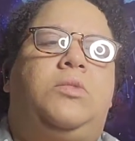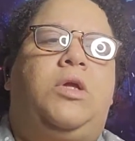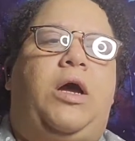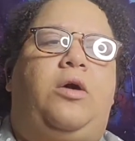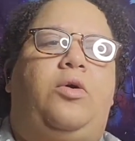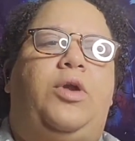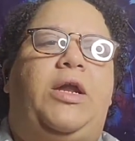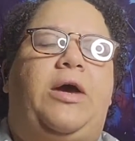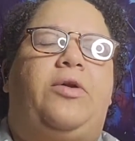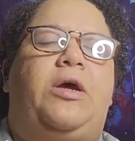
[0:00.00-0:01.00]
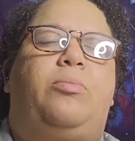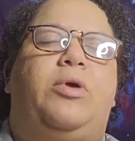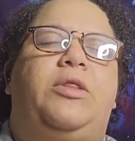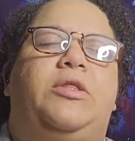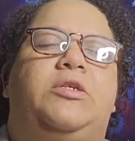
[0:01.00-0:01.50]
I hold it out and I
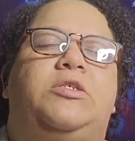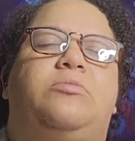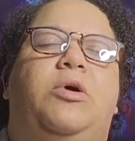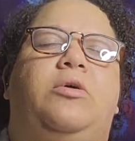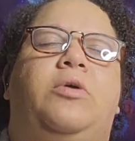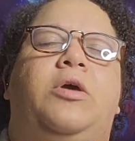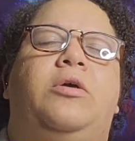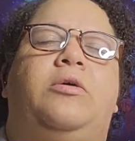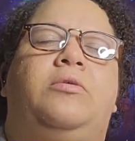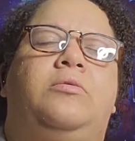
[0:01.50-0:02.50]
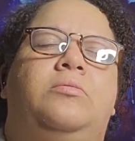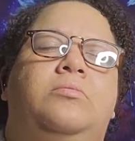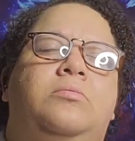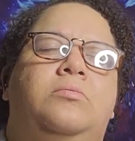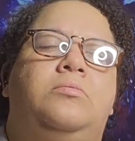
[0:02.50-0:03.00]
breathe in the smoke.
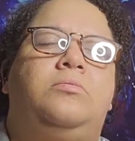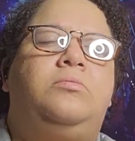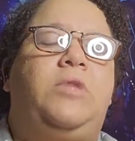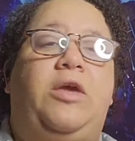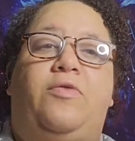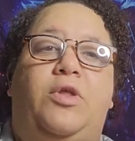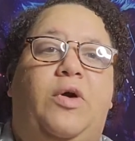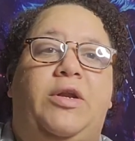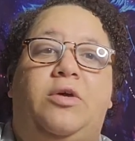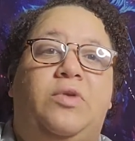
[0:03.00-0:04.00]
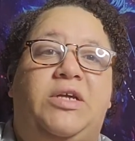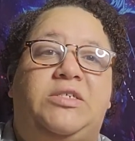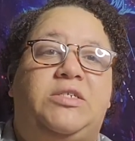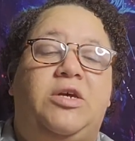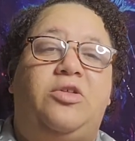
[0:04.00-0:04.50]
Even though I don't
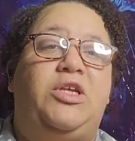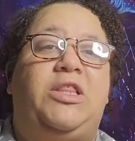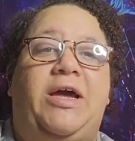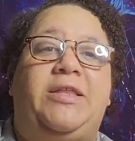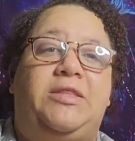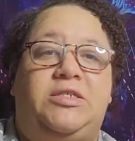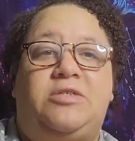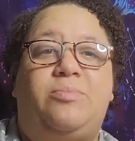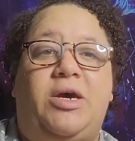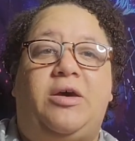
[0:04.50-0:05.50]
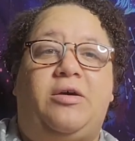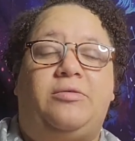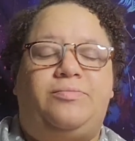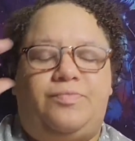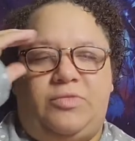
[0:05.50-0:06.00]
necessarily like the smell
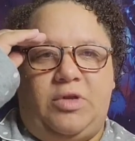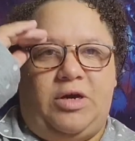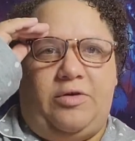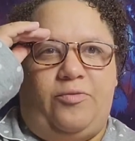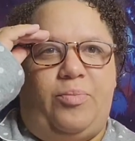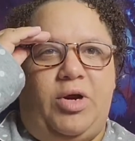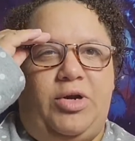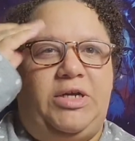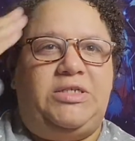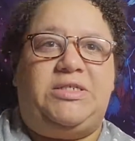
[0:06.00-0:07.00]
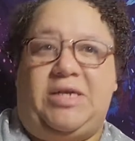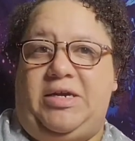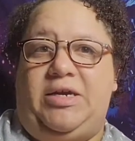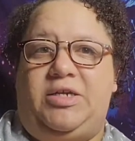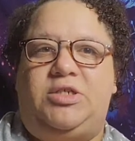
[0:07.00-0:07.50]
of burning
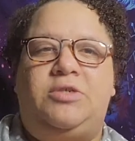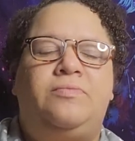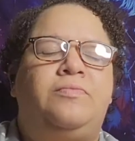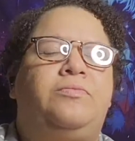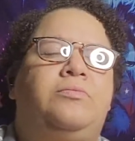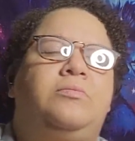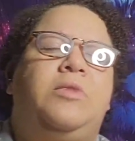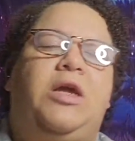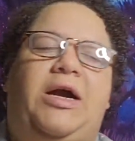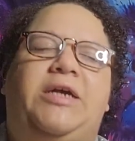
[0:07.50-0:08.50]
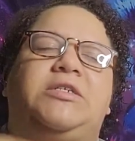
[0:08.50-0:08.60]
sage, I can